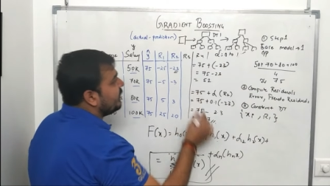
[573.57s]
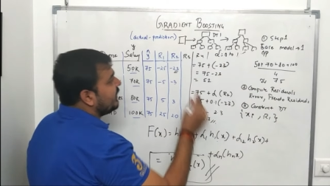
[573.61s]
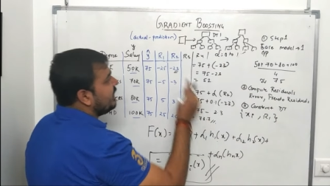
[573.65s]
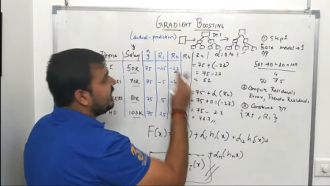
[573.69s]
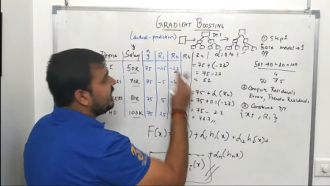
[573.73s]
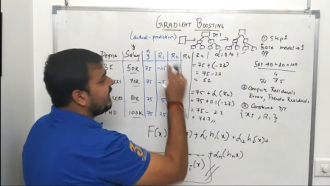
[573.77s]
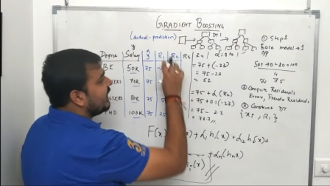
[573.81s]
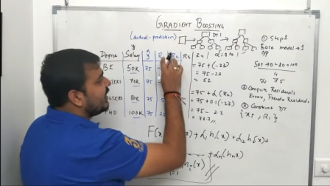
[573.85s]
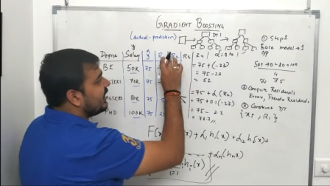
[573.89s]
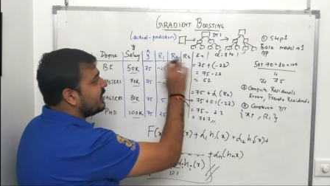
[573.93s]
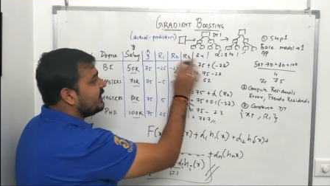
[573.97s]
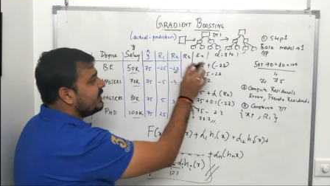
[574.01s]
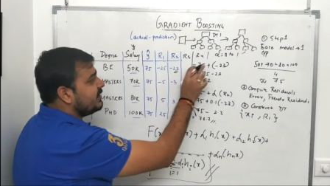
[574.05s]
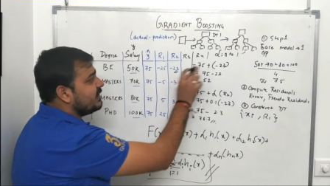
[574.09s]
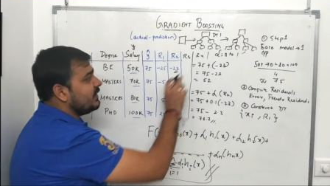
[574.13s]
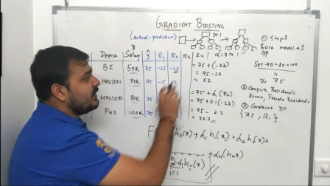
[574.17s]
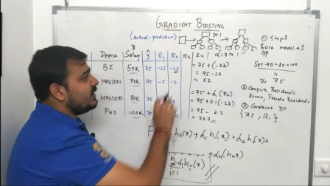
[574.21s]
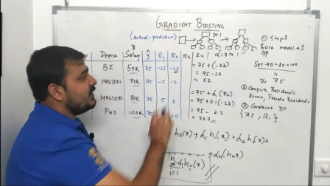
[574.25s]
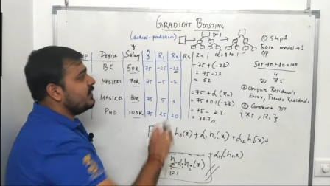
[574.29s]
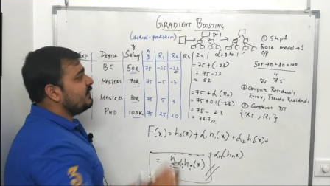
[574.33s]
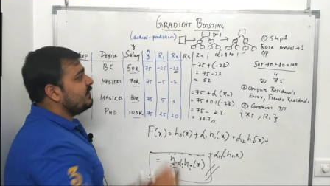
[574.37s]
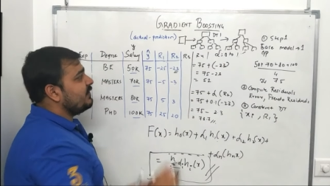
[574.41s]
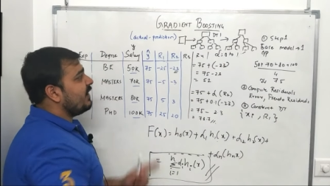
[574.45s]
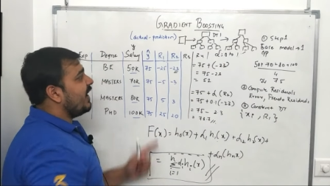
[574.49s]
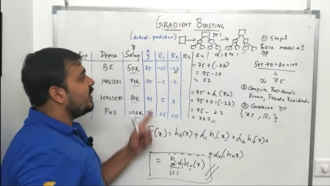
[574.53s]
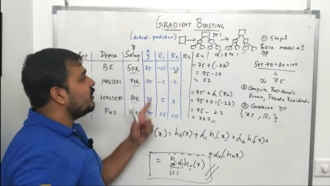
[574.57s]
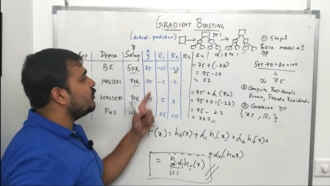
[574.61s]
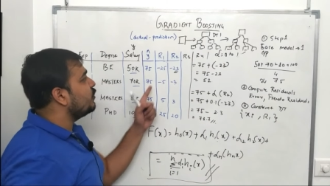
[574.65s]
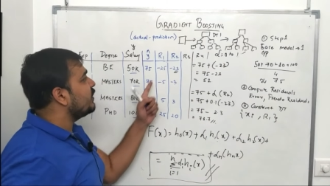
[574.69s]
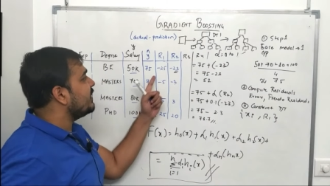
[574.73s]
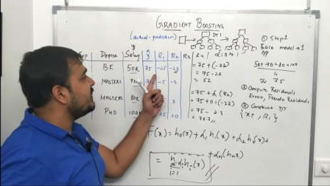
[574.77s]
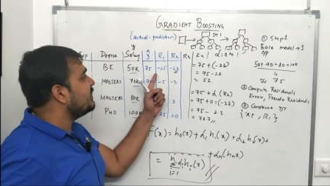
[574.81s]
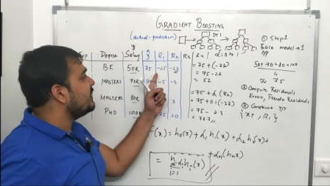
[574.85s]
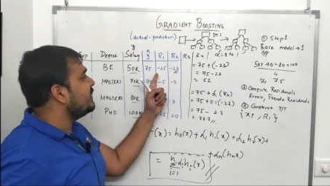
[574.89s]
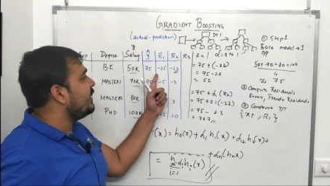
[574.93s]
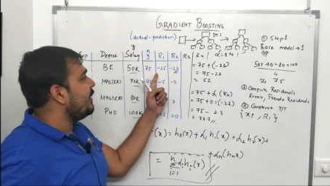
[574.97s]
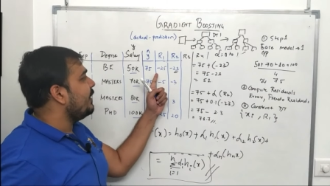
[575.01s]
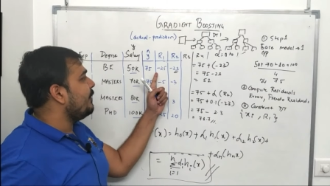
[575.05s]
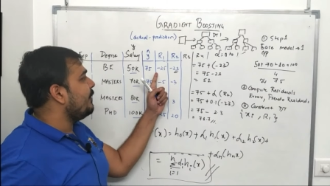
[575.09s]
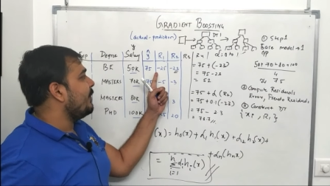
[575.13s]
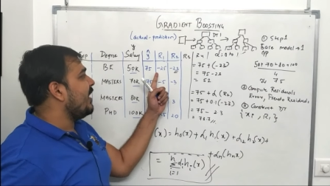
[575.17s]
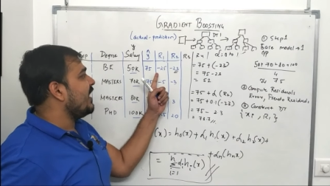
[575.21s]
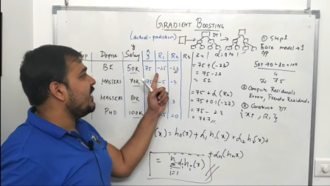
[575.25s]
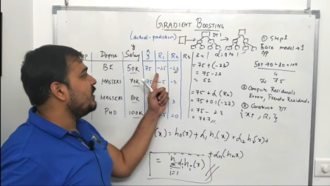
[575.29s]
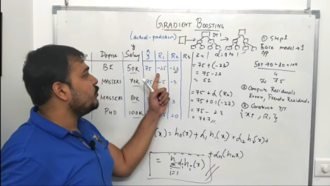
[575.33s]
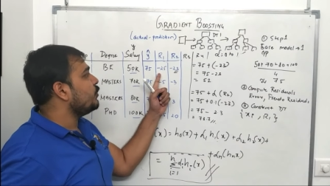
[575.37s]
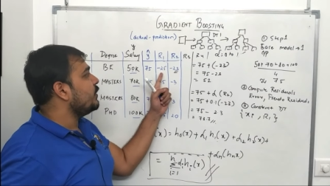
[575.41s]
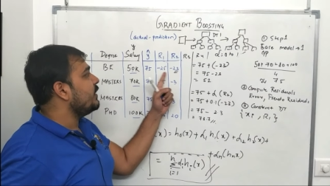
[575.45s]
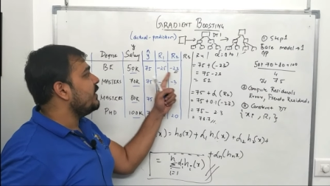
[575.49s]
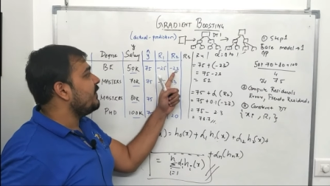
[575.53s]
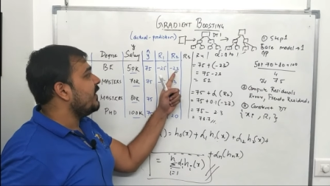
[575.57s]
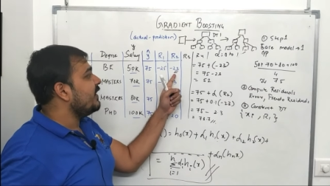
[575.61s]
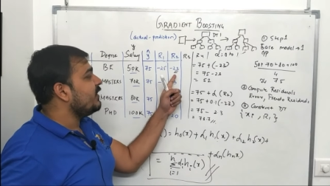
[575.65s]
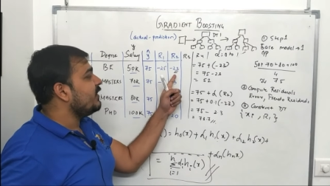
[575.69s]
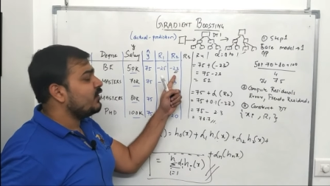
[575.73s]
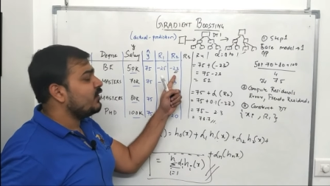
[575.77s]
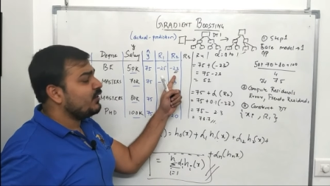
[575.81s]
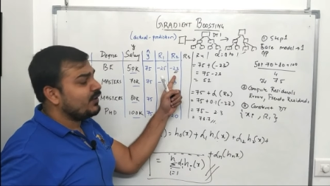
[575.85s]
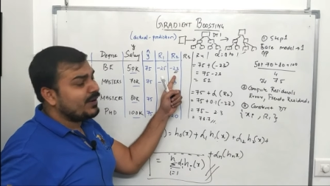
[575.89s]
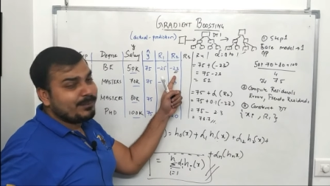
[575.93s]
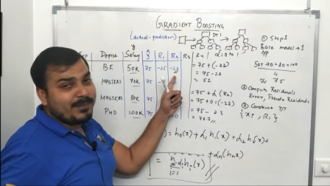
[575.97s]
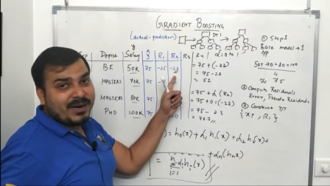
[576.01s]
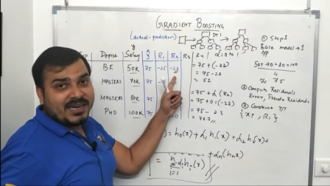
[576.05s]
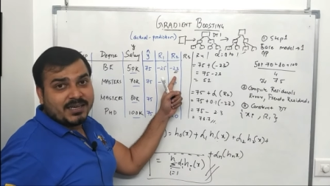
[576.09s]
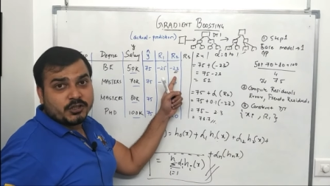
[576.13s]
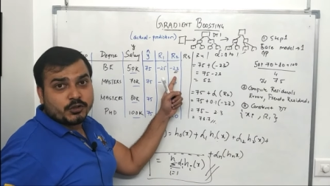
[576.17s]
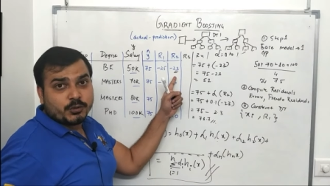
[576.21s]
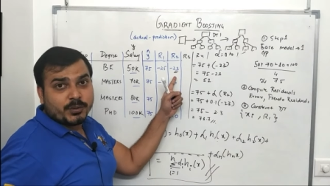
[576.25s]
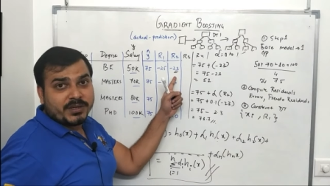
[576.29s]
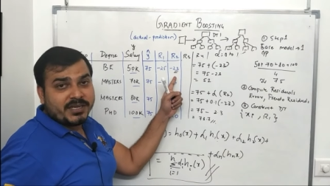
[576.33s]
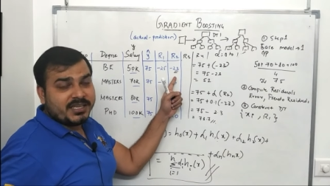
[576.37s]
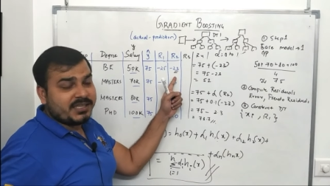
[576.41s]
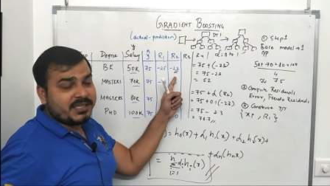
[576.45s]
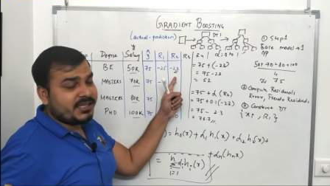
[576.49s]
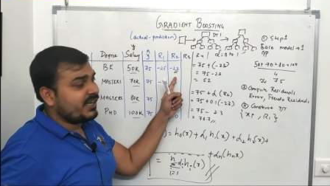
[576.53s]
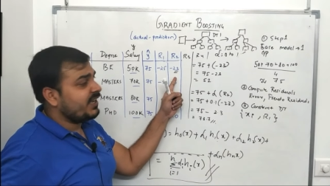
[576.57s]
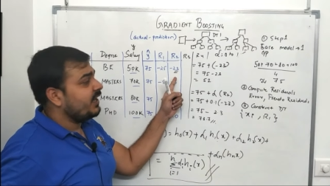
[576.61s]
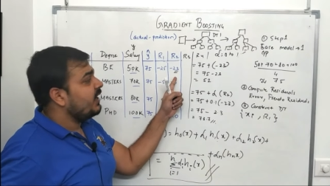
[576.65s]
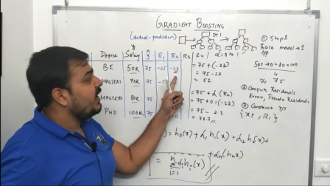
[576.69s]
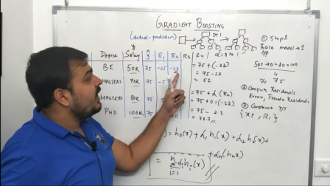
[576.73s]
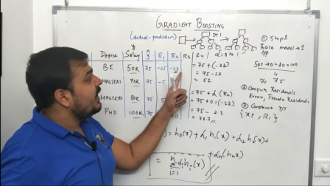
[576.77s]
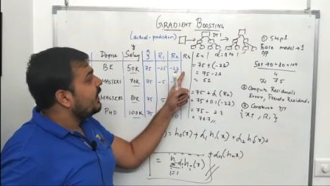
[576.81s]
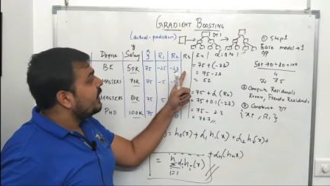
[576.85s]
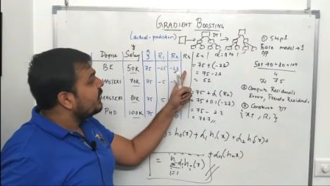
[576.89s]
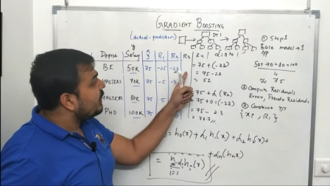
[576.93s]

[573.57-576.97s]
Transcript: be decreasing this value. You can see that -25 to -23,